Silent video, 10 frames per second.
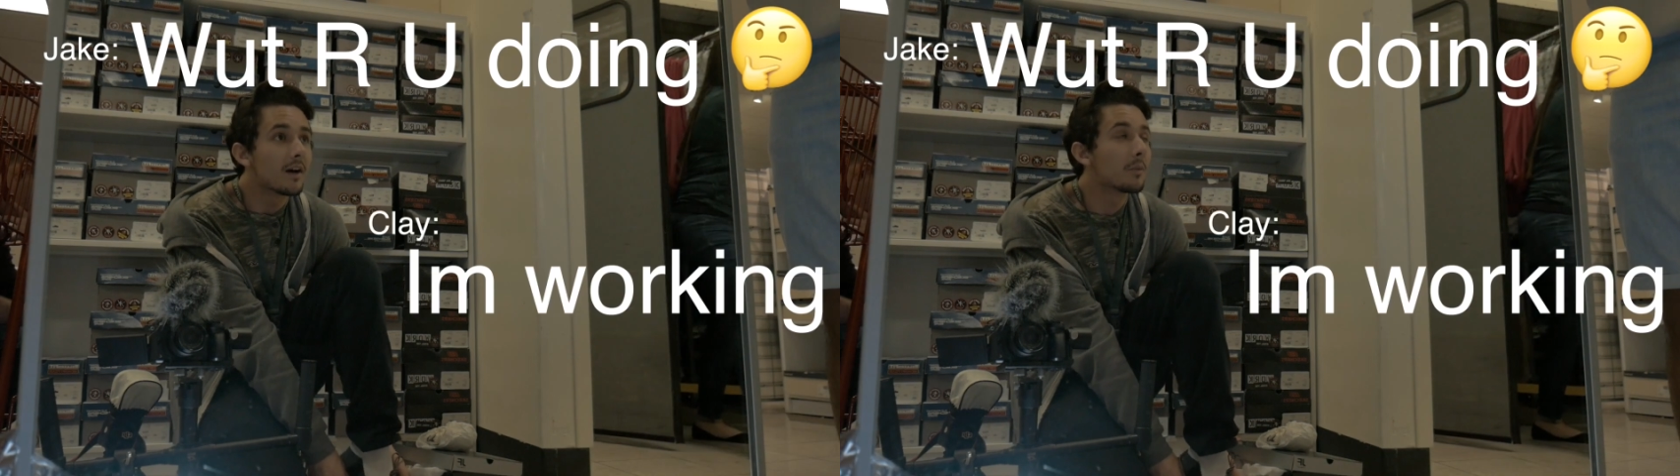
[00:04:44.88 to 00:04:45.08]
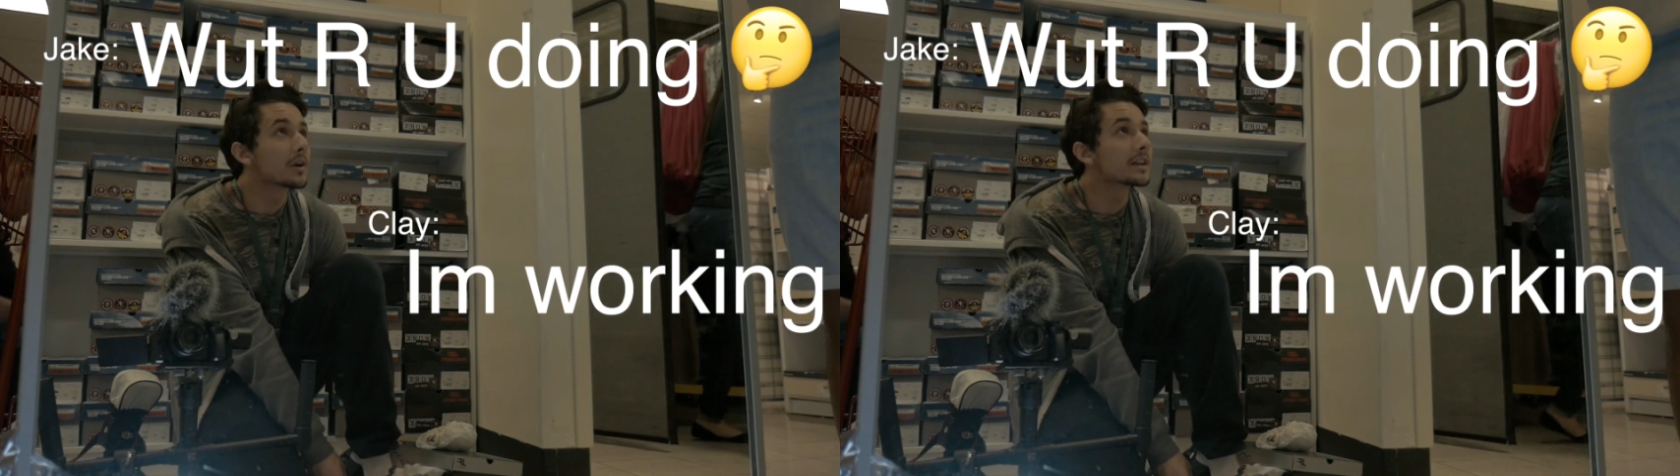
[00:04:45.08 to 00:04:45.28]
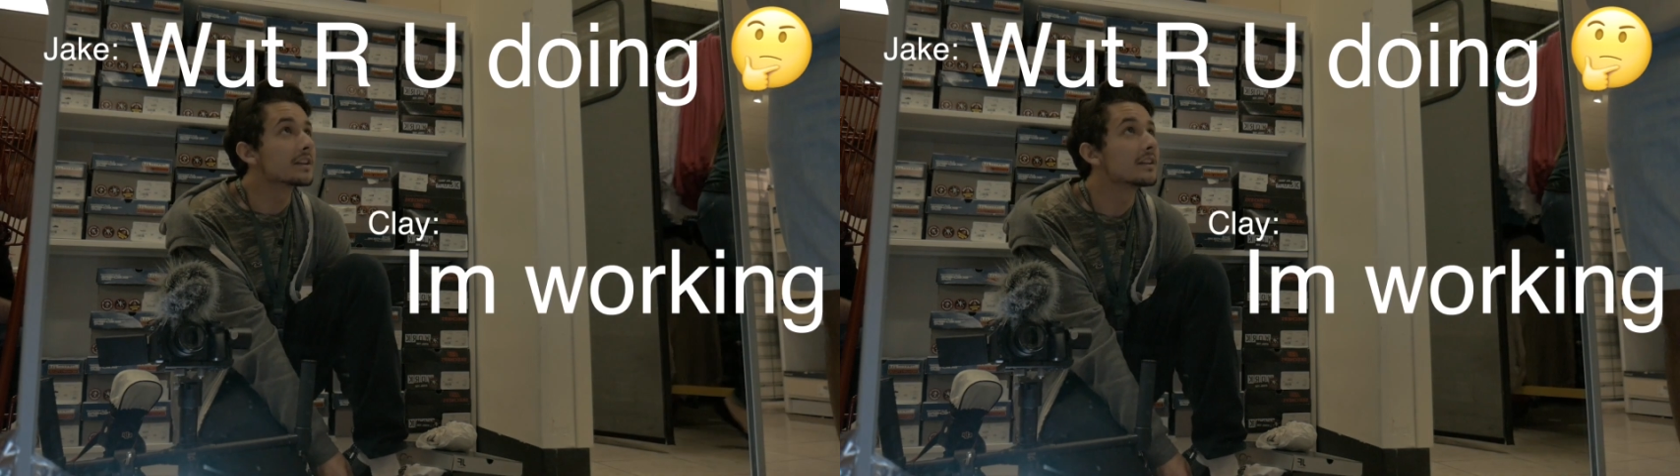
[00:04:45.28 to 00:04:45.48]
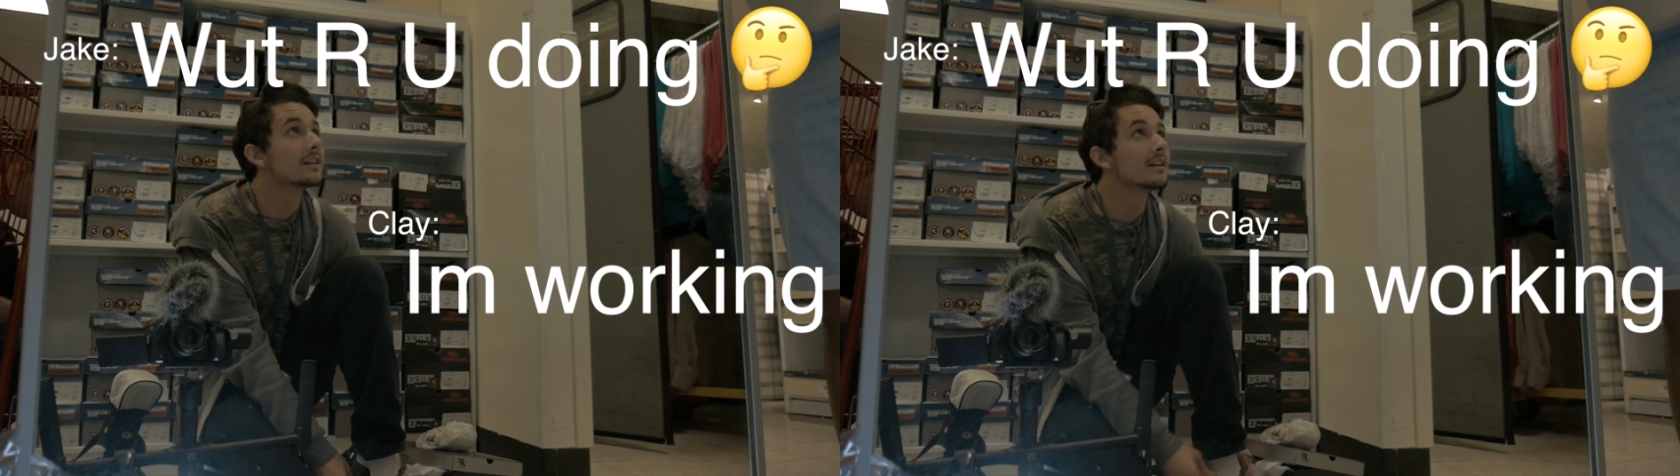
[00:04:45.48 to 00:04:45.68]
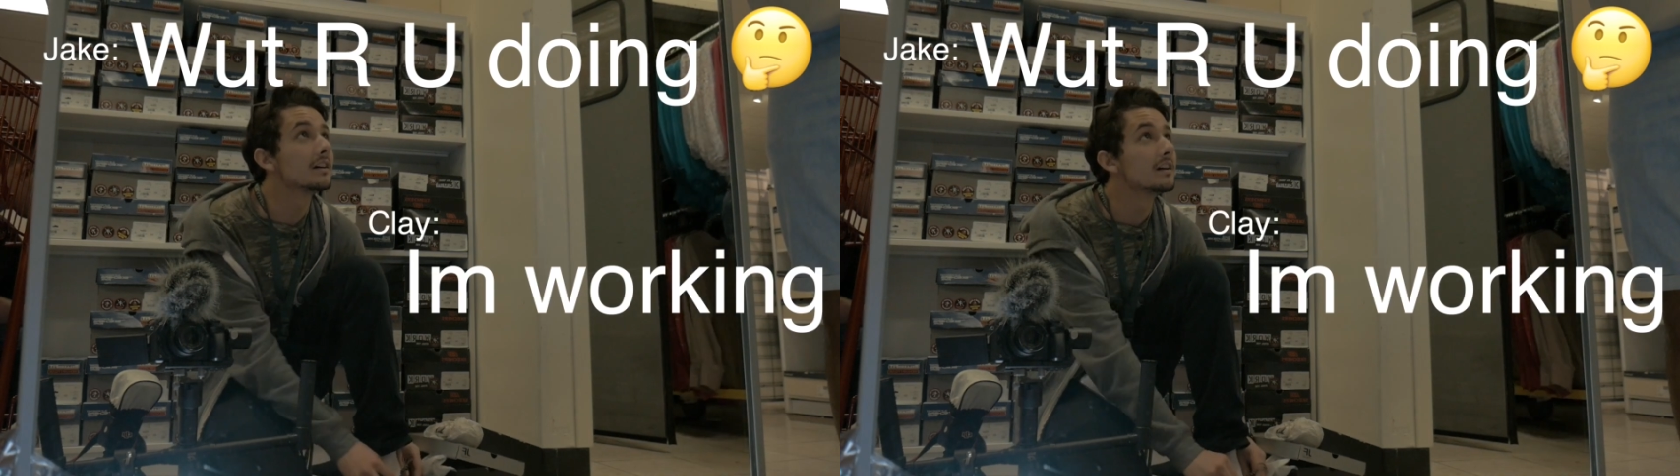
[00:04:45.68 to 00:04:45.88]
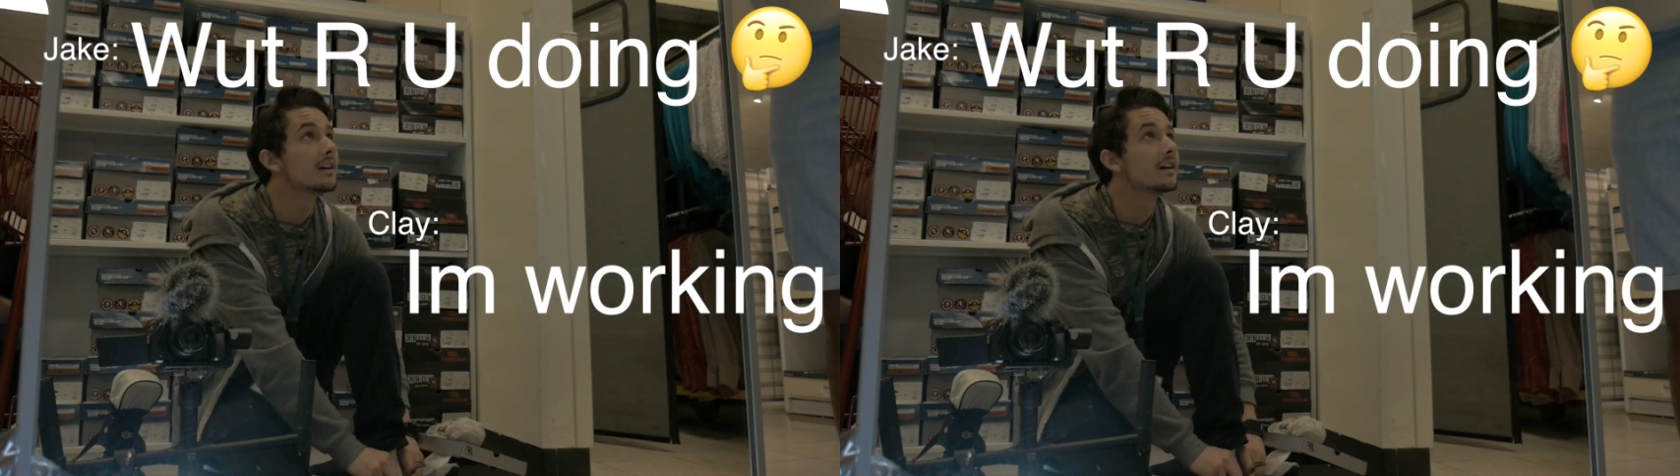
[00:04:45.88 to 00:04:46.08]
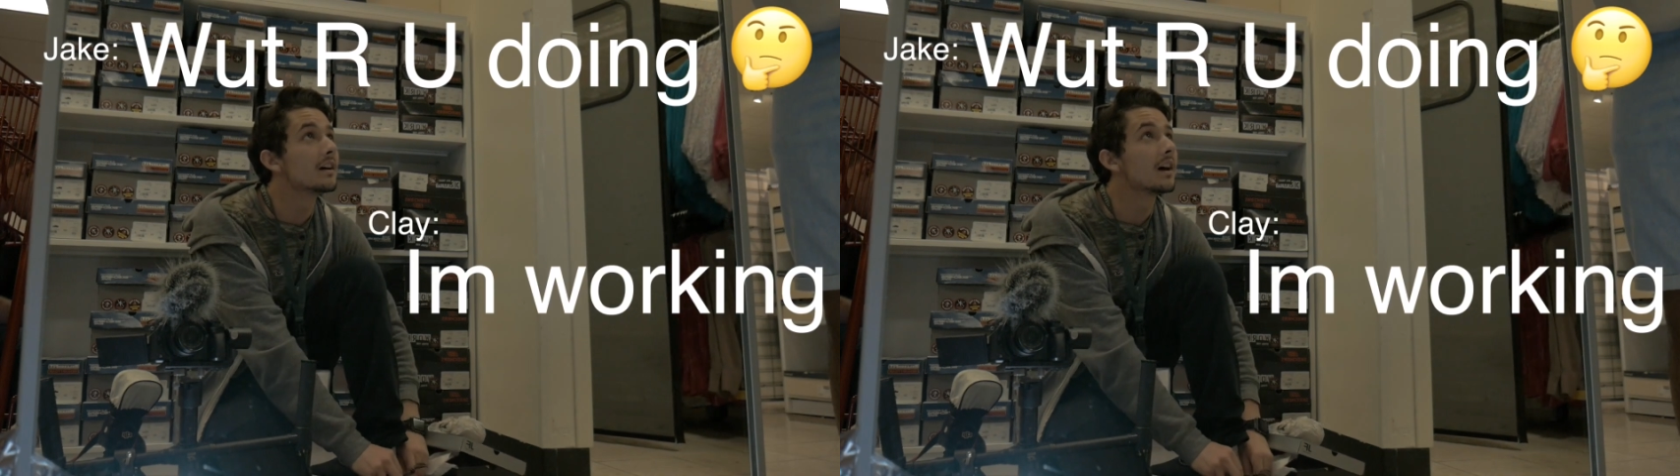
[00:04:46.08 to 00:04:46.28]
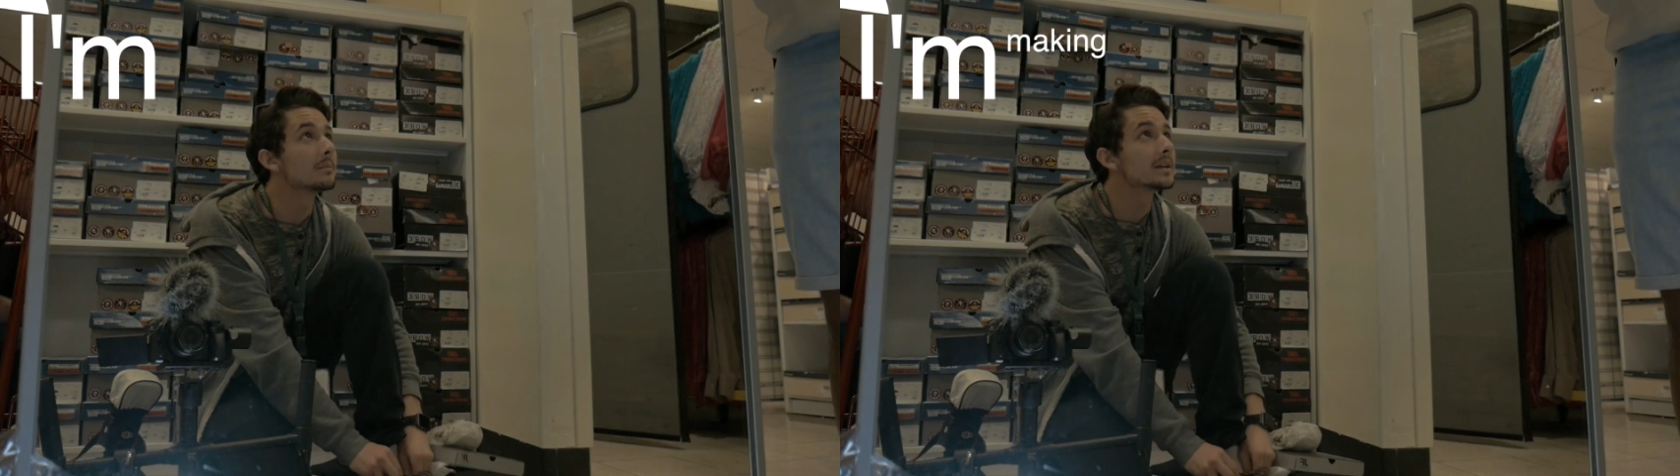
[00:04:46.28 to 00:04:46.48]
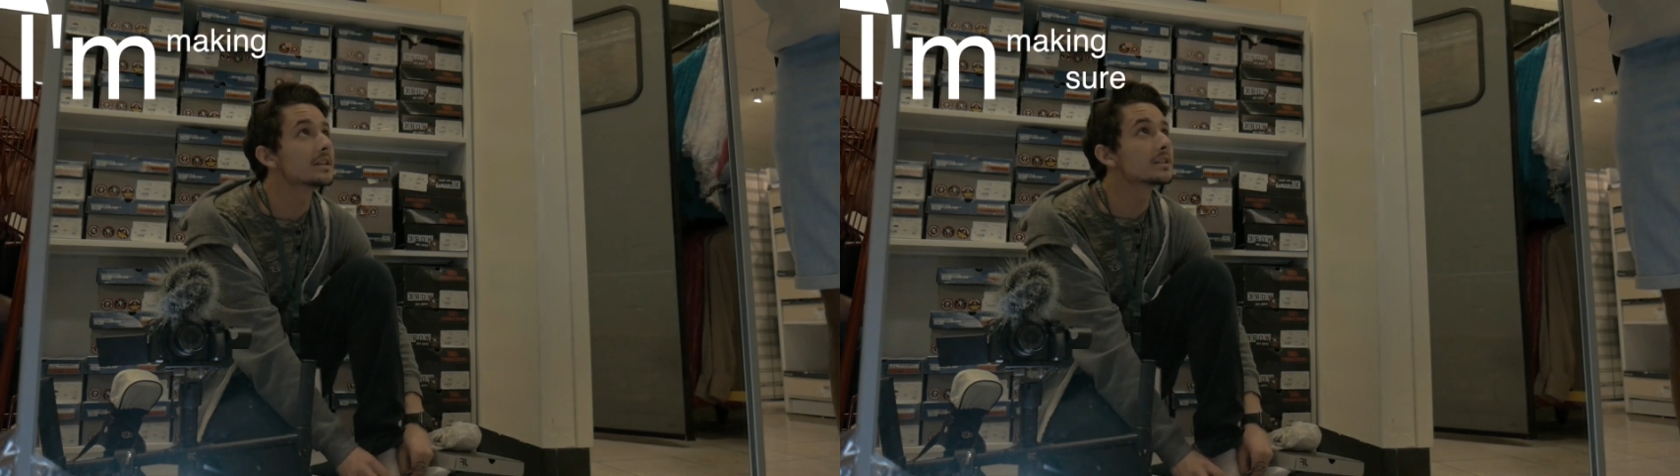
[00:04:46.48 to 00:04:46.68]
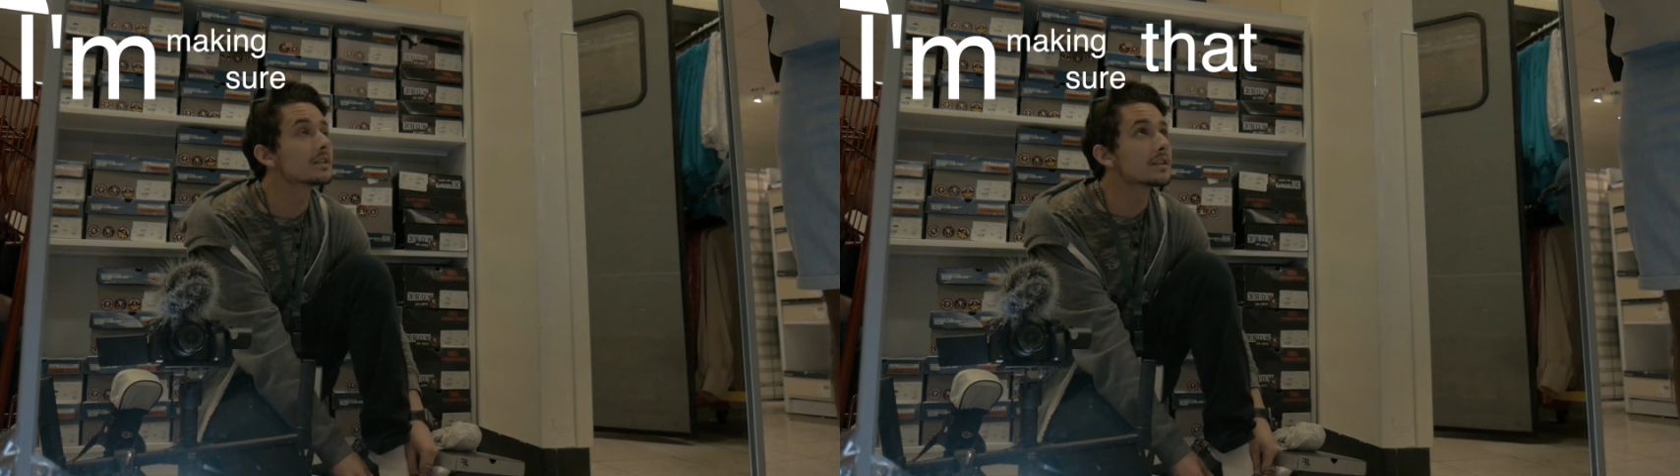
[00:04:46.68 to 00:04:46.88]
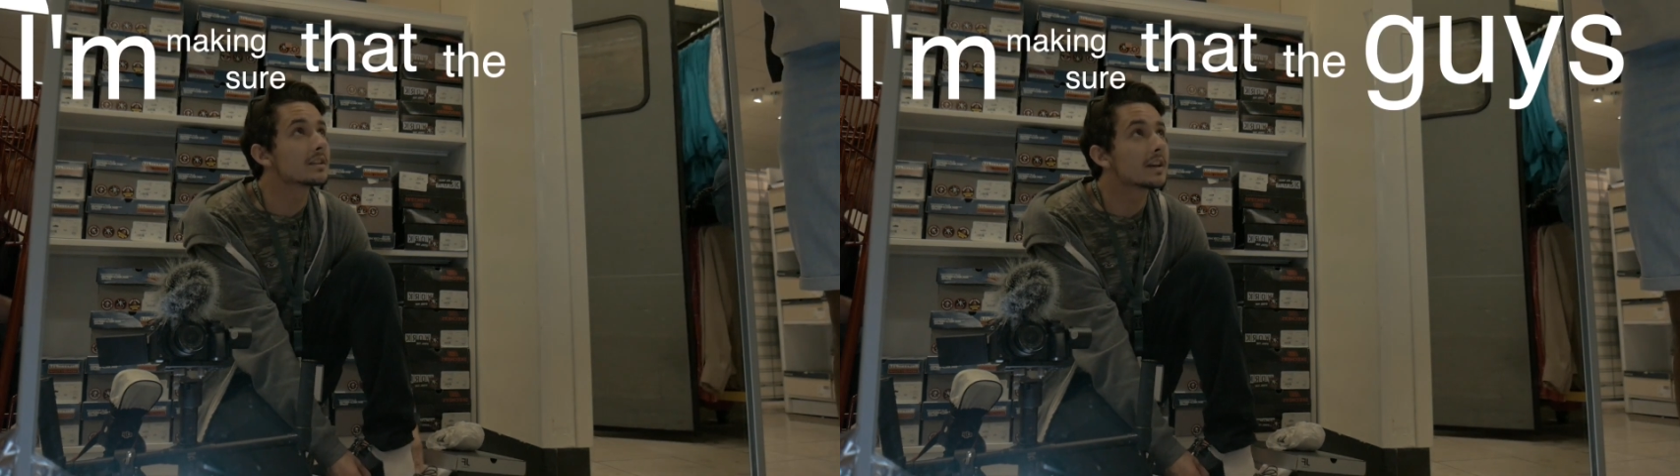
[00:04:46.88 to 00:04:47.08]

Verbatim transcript: I'm working. I'm making sure that